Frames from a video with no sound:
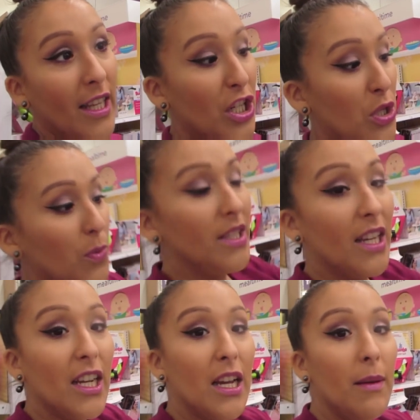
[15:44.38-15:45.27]
like she was
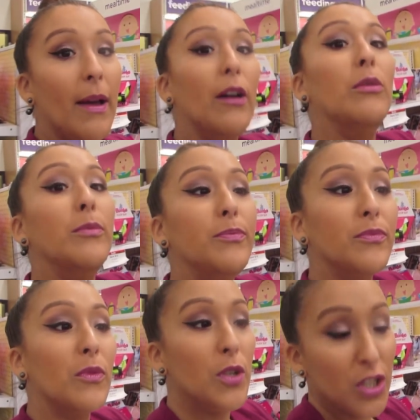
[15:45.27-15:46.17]
gonna come out
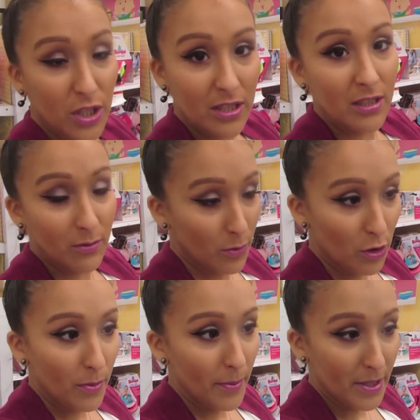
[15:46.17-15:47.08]
where she's where
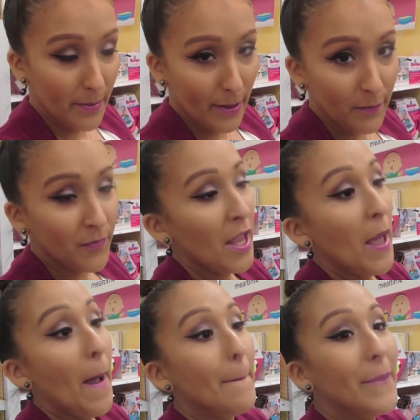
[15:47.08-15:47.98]
all babies come out.
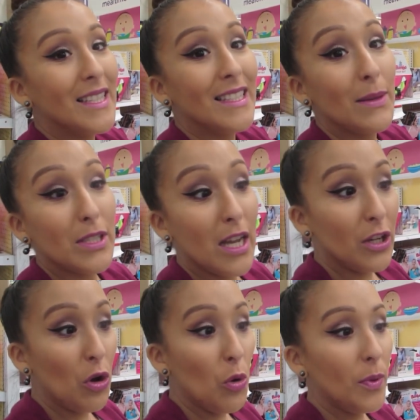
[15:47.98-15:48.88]
But since I was
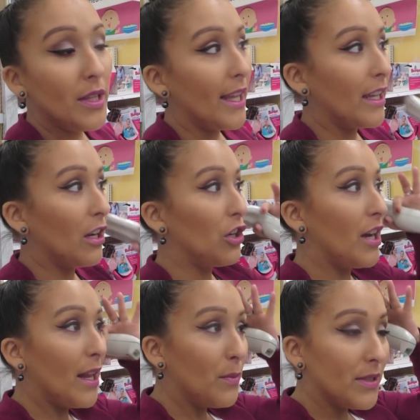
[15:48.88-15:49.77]
cut open, like her
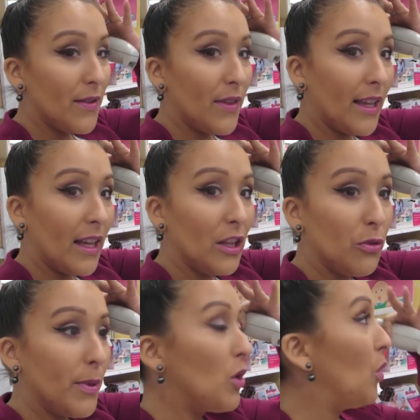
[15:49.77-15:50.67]
head was left like a
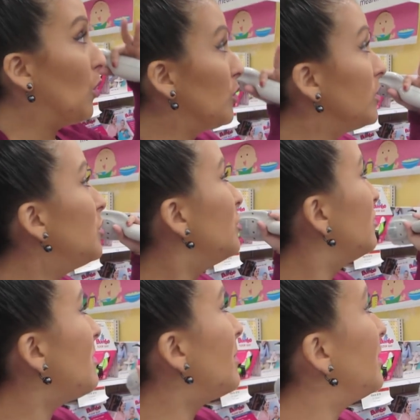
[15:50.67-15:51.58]
little bit cold. You
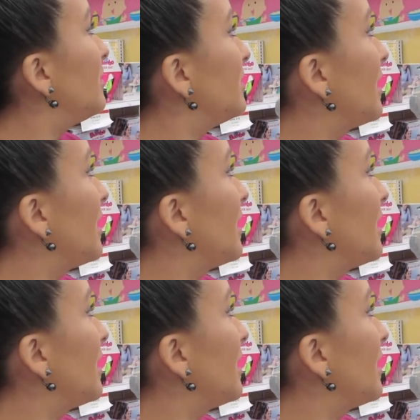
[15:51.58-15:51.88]
don't remember? It was